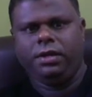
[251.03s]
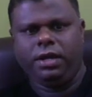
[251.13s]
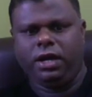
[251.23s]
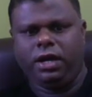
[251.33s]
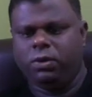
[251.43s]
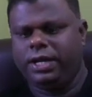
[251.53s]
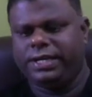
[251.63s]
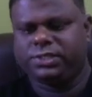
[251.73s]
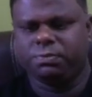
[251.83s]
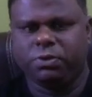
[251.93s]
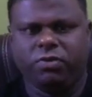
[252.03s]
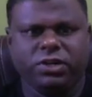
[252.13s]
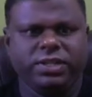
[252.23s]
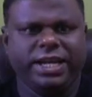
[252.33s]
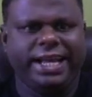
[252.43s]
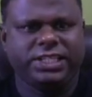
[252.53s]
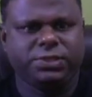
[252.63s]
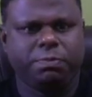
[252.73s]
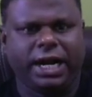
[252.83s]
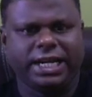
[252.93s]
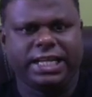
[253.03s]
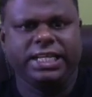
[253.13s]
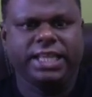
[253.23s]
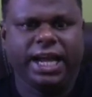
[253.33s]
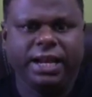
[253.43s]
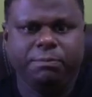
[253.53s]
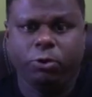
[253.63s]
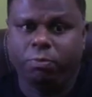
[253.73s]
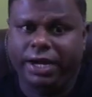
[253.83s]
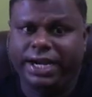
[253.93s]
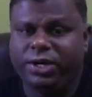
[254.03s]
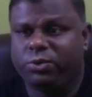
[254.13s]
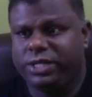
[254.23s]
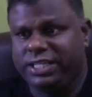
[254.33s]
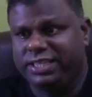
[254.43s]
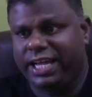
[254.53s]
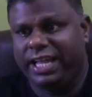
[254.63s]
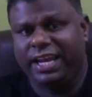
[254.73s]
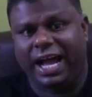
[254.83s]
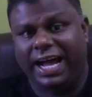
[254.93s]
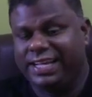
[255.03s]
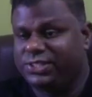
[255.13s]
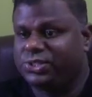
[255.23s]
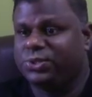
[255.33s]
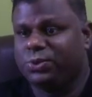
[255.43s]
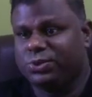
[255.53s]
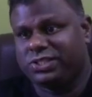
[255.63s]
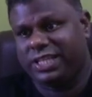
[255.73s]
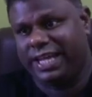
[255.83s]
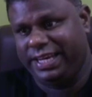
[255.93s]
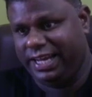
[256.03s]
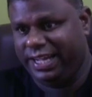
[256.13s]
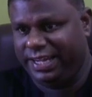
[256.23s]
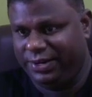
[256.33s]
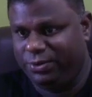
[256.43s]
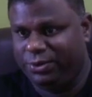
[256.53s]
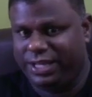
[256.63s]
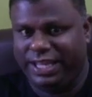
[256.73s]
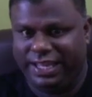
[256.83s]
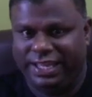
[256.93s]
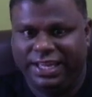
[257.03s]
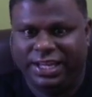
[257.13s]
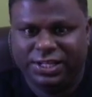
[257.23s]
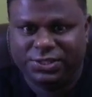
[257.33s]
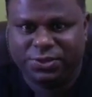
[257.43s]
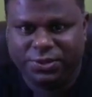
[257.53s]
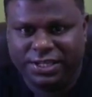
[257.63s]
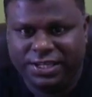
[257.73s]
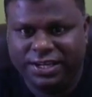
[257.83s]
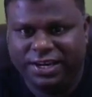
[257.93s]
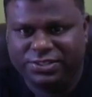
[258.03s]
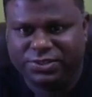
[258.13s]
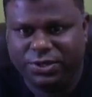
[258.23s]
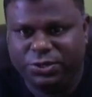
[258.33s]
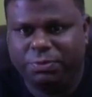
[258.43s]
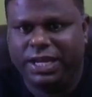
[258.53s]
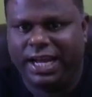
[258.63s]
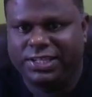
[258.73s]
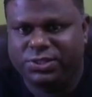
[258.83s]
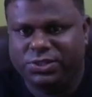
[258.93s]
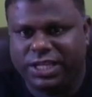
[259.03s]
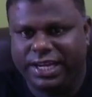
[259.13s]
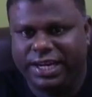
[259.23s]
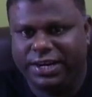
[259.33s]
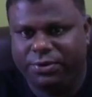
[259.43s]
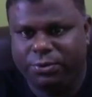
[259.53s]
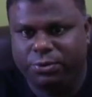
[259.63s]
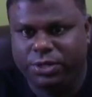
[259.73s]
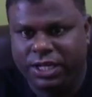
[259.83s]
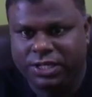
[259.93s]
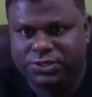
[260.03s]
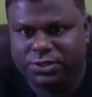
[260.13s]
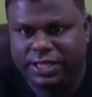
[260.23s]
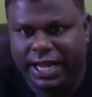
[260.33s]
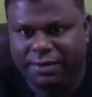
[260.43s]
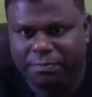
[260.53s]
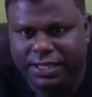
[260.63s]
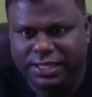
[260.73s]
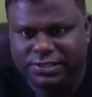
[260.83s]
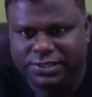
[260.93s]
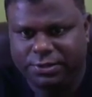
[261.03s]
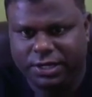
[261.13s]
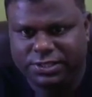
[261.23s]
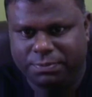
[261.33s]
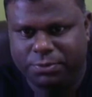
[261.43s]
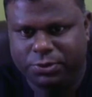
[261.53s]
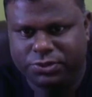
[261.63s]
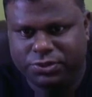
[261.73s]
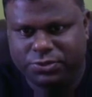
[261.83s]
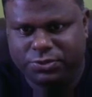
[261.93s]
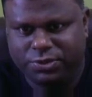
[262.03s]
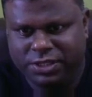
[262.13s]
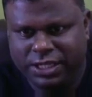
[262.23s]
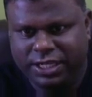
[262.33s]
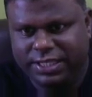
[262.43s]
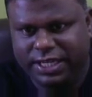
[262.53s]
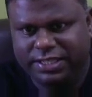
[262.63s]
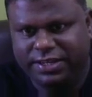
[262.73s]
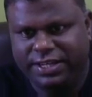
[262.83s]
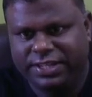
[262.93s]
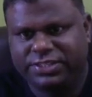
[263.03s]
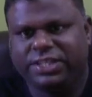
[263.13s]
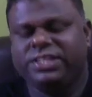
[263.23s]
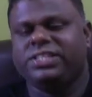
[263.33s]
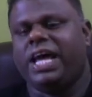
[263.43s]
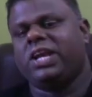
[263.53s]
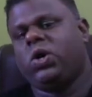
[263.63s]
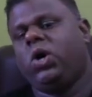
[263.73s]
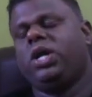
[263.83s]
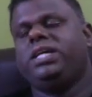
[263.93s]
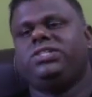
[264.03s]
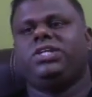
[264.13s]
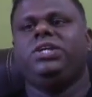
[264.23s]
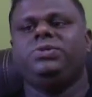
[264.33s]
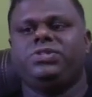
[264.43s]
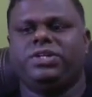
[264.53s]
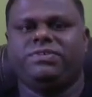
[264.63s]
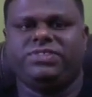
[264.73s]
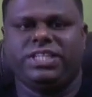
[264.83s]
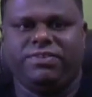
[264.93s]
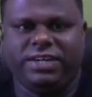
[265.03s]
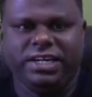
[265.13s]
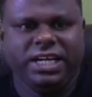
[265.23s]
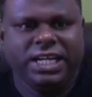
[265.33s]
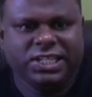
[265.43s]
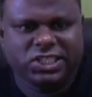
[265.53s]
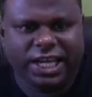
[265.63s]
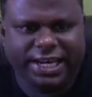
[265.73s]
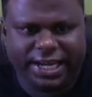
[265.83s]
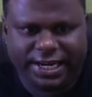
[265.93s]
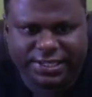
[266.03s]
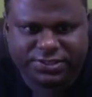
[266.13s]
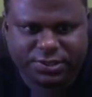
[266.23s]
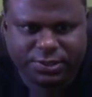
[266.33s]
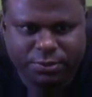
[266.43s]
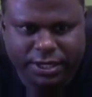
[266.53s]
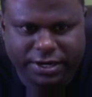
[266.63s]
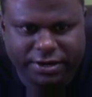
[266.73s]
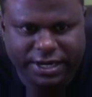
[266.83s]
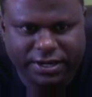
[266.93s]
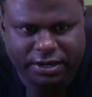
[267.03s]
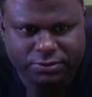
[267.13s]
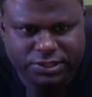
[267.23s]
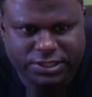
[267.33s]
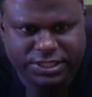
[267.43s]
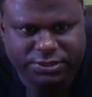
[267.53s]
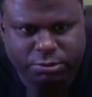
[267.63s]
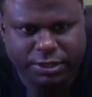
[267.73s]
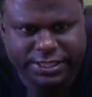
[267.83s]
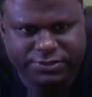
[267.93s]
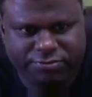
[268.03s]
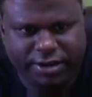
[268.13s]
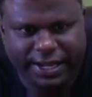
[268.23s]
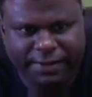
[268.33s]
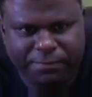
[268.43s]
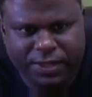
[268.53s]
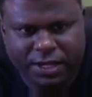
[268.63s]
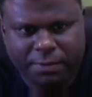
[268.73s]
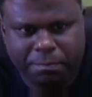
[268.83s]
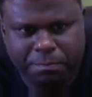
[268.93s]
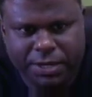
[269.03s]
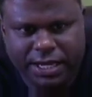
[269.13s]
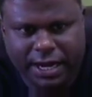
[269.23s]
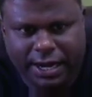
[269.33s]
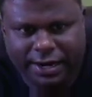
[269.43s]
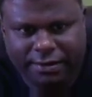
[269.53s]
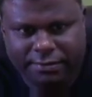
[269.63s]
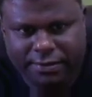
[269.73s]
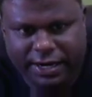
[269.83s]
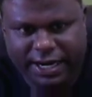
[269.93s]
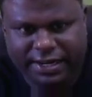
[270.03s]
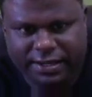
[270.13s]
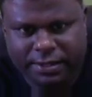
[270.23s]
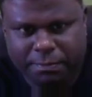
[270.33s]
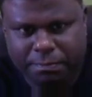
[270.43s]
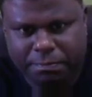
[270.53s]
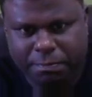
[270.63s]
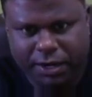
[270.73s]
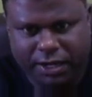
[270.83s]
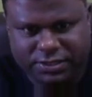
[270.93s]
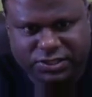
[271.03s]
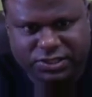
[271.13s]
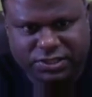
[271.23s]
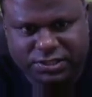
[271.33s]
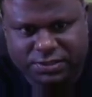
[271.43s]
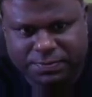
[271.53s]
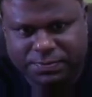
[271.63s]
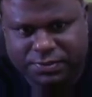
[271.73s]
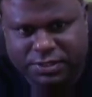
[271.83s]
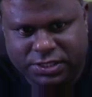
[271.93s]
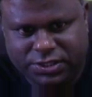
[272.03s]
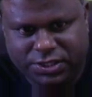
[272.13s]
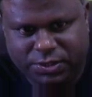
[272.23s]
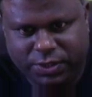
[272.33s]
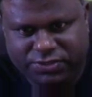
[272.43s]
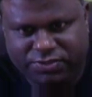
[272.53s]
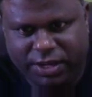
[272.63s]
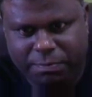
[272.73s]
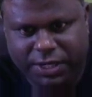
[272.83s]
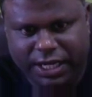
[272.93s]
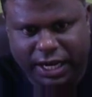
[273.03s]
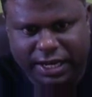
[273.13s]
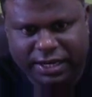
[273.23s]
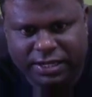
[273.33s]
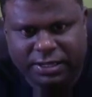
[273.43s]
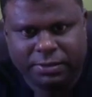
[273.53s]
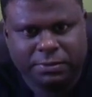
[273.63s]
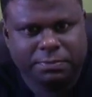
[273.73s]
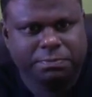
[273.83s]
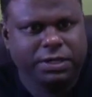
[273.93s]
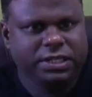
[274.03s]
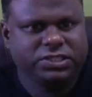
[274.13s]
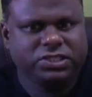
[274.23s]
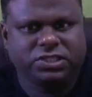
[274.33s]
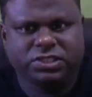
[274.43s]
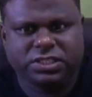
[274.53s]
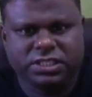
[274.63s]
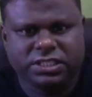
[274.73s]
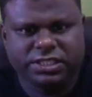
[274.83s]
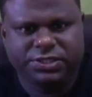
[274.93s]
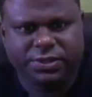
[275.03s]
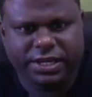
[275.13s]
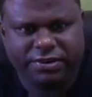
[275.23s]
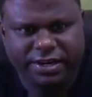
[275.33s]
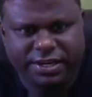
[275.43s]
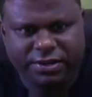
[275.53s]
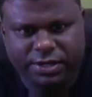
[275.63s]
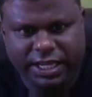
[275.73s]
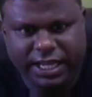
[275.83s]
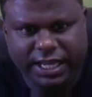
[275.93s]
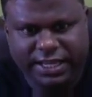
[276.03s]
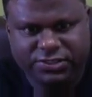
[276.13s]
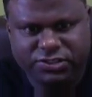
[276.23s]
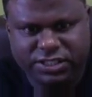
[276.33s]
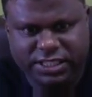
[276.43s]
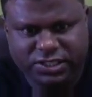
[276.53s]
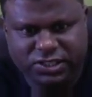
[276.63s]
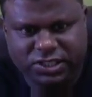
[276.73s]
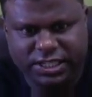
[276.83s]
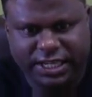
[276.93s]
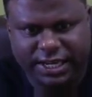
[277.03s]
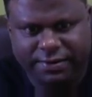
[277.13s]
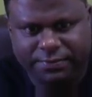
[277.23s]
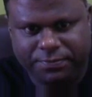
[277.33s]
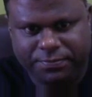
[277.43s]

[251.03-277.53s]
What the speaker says: Now let's move on to the next part, ethyl bromide to ethyl isocyanide. Okay, so here it's going to be an isocyanide route. So that means you are supposed to know that the reagent is alcoholic solution of silver cyanide. So you can write down C2H5Br, right, plus C2H5Br plus you can write down AgCN.